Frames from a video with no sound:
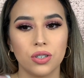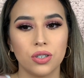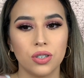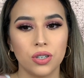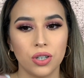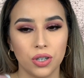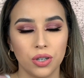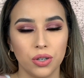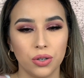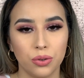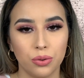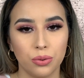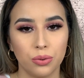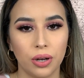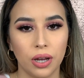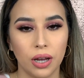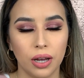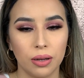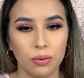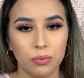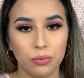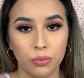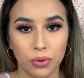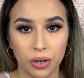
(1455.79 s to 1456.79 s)
to
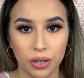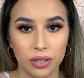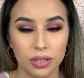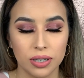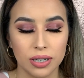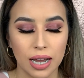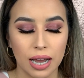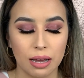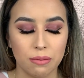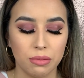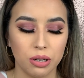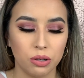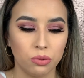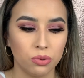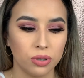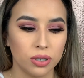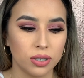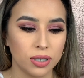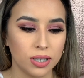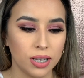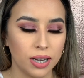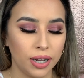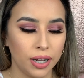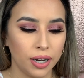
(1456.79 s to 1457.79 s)
um, where the diamond
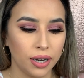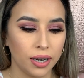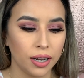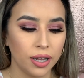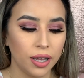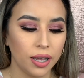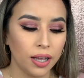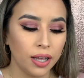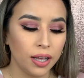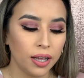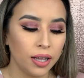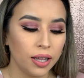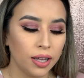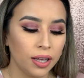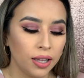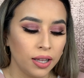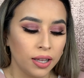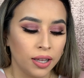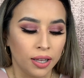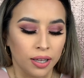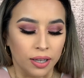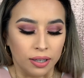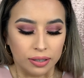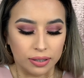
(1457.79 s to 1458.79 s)
was sitting.
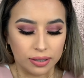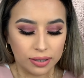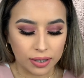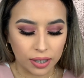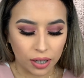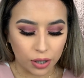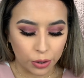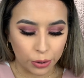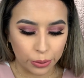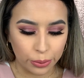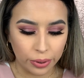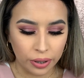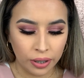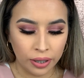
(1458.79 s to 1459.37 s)
So